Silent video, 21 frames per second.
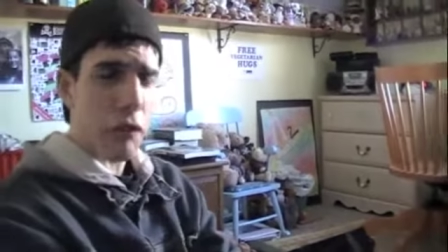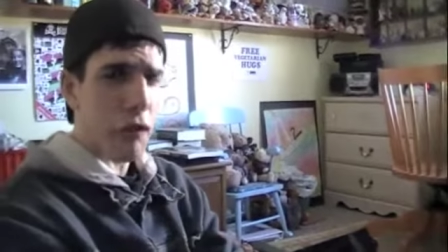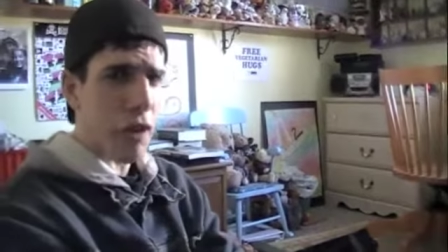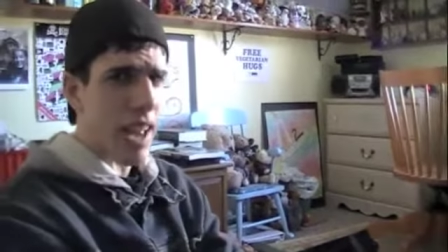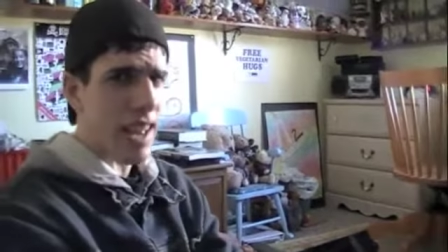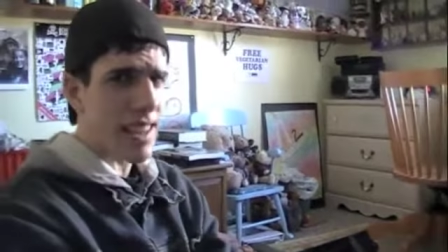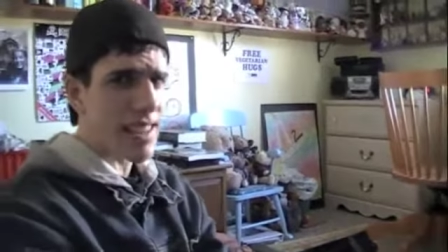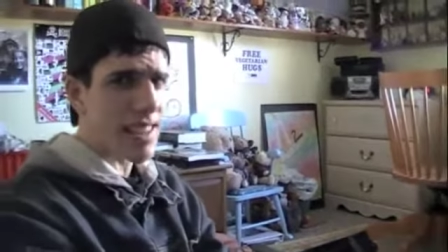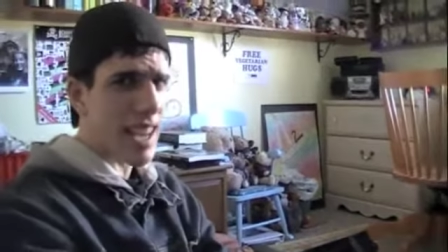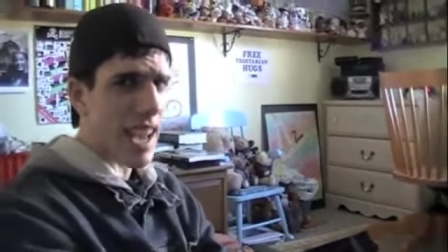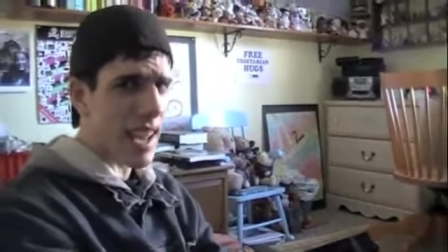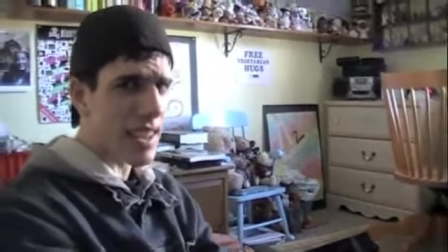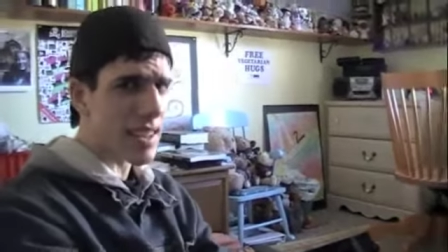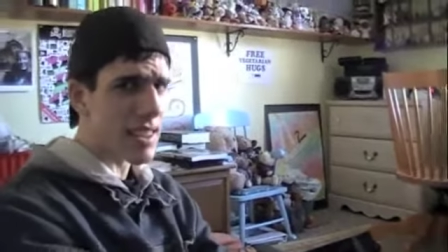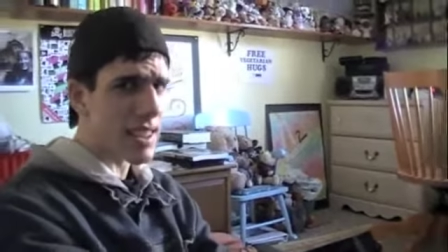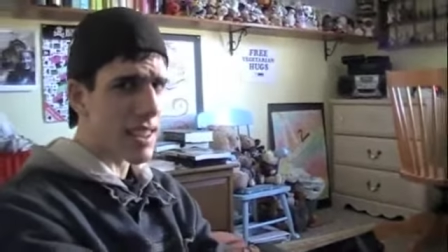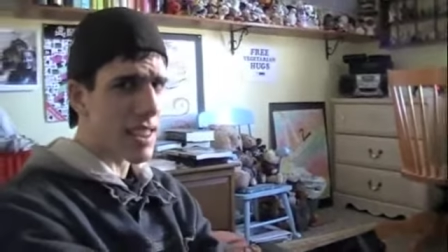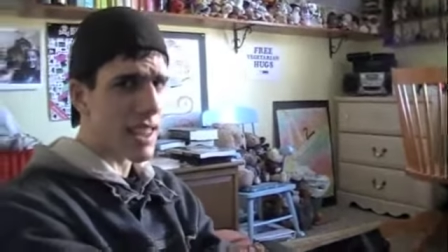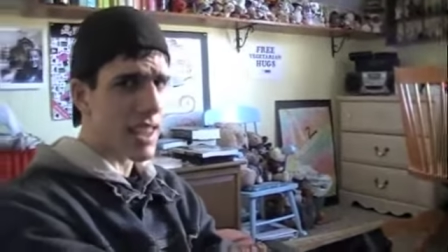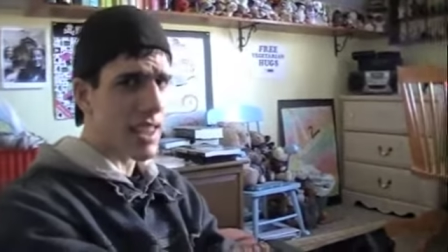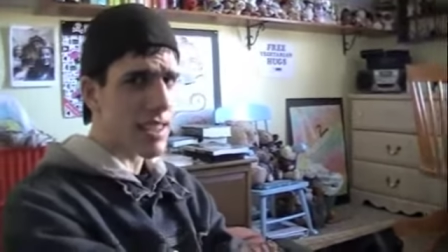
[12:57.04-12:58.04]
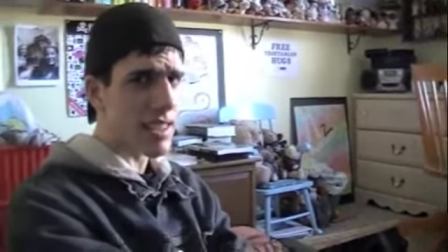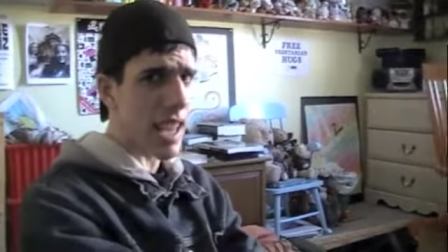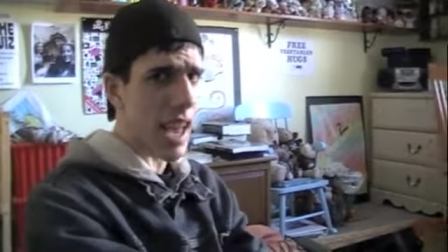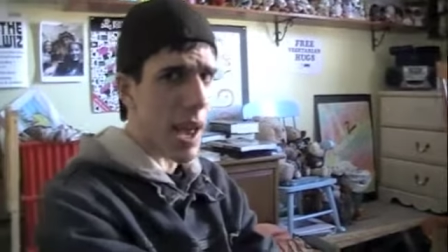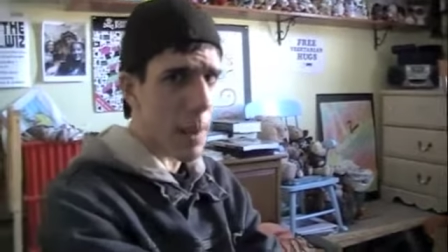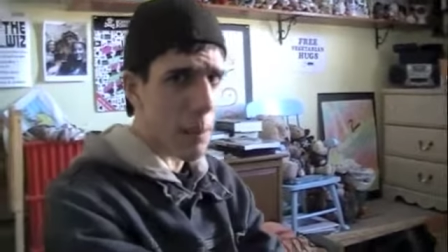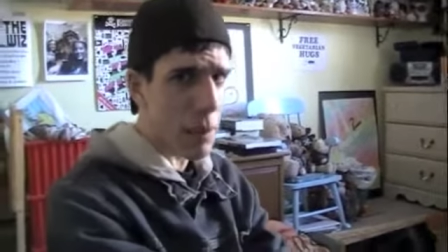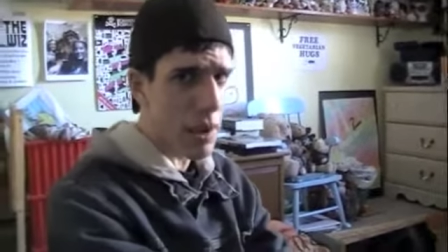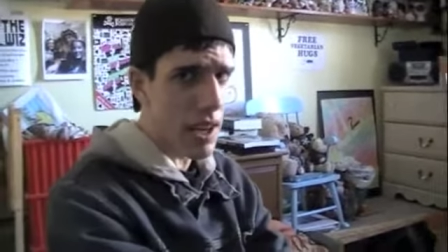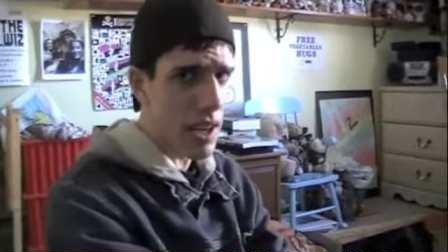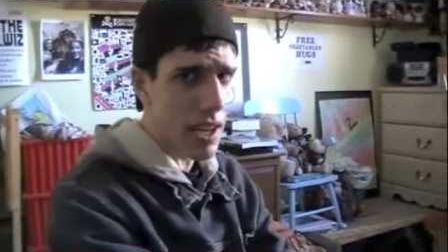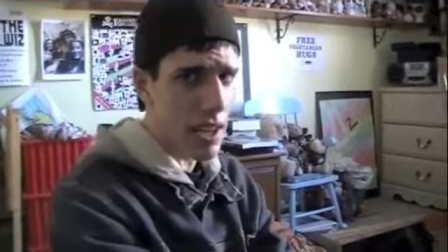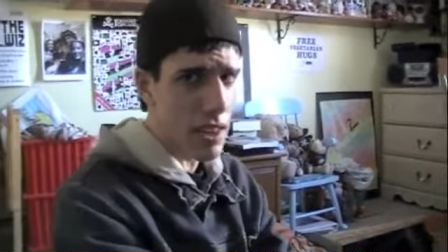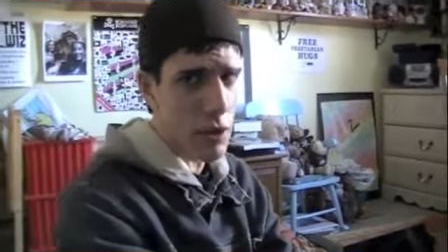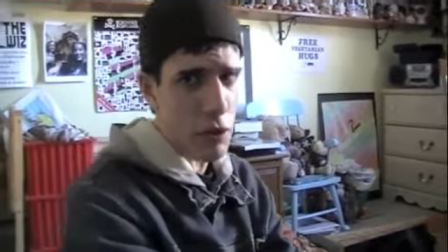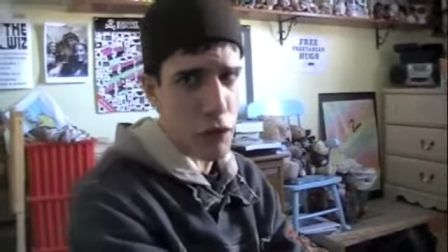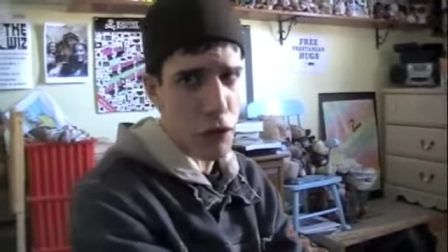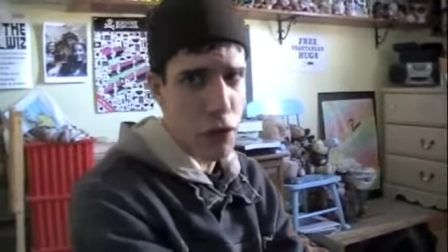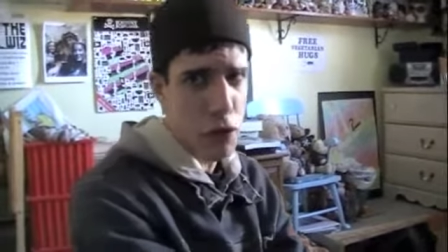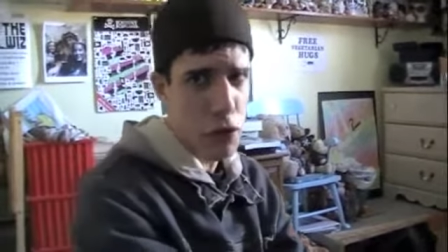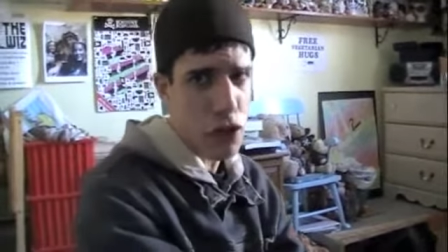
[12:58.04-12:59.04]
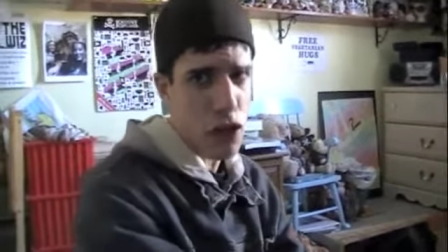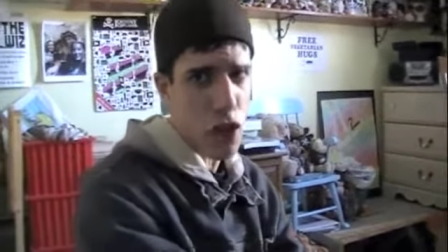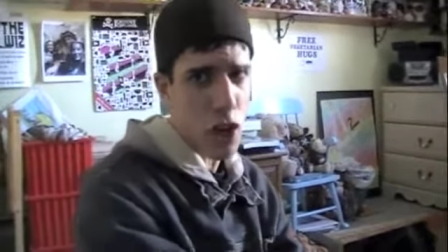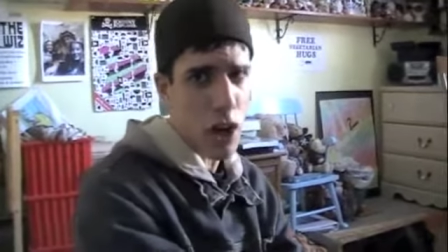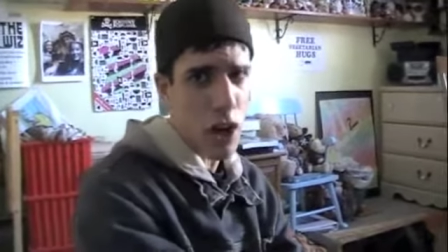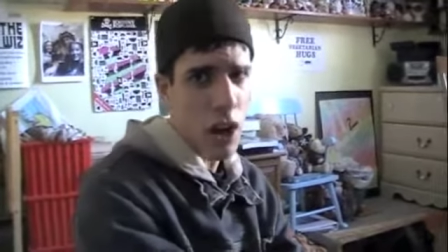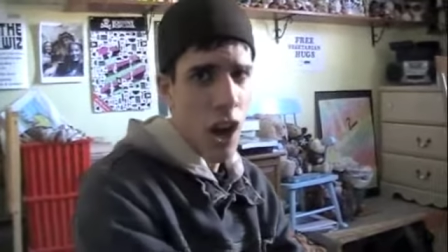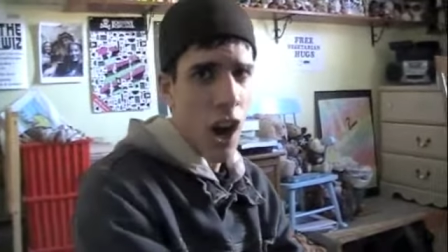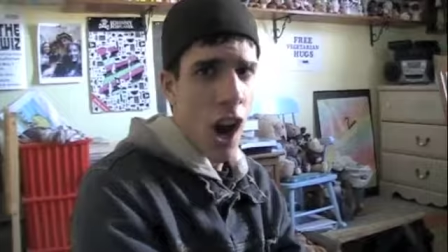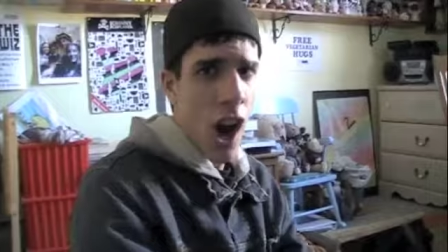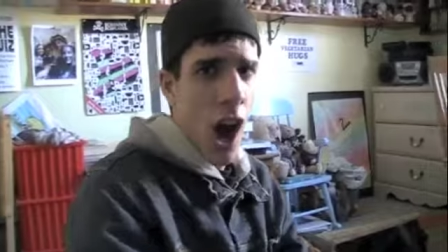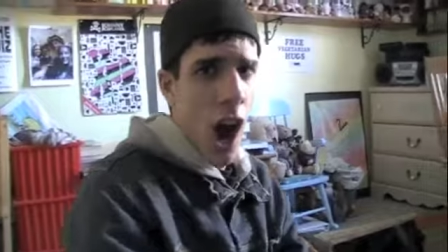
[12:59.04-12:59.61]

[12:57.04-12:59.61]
Fantastic things happening in the future.